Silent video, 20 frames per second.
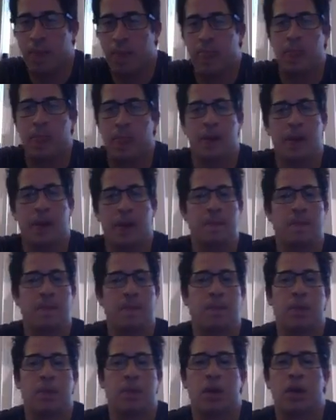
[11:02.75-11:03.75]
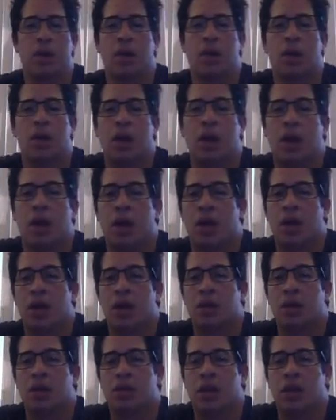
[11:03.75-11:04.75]
Okay, and
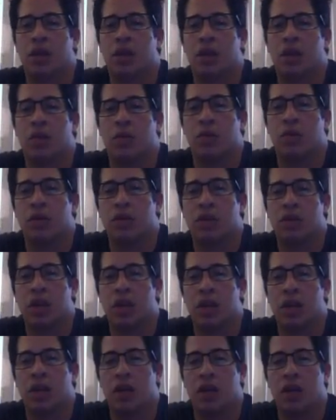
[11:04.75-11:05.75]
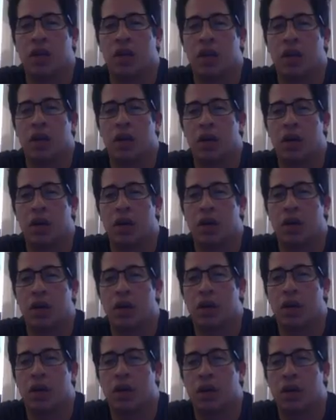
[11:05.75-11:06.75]
let's say that we're standing here
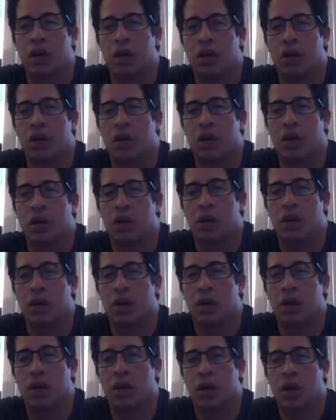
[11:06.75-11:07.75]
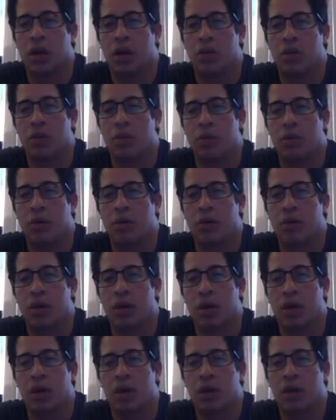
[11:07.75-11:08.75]
and we're pulling
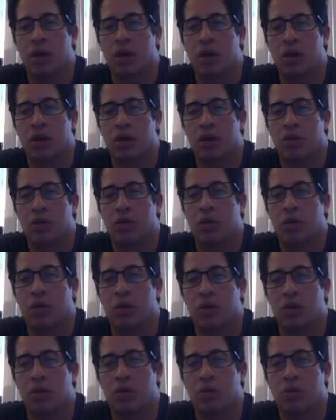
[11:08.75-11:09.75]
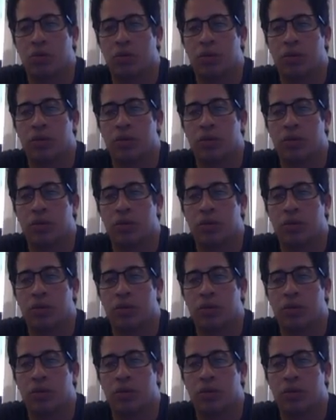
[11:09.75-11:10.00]
it with a rope.